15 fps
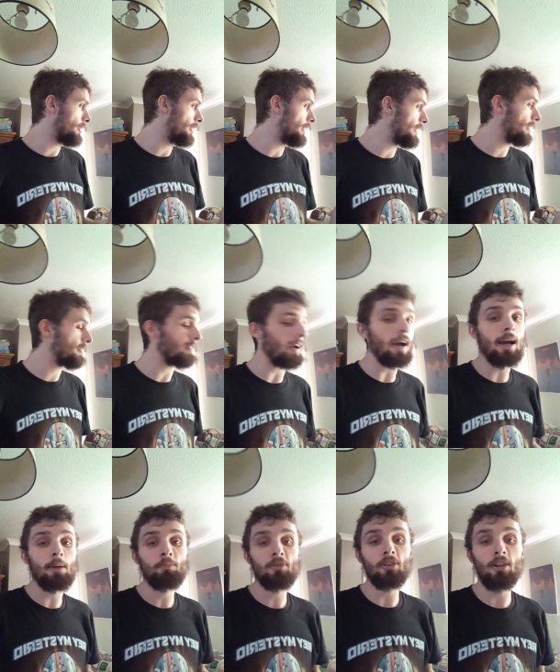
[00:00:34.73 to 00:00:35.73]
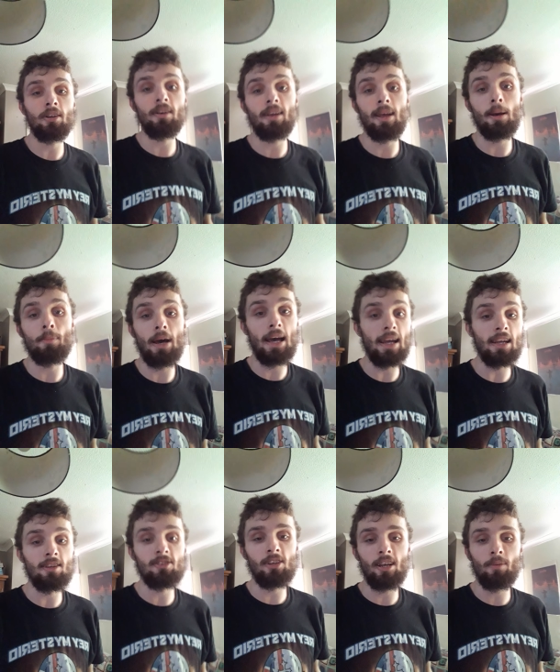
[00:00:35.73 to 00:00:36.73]
he's absolutely
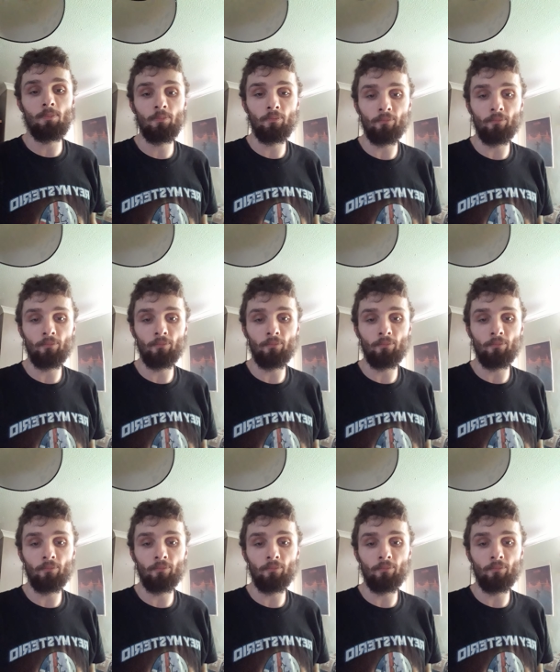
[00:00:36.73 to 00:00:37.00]
amazing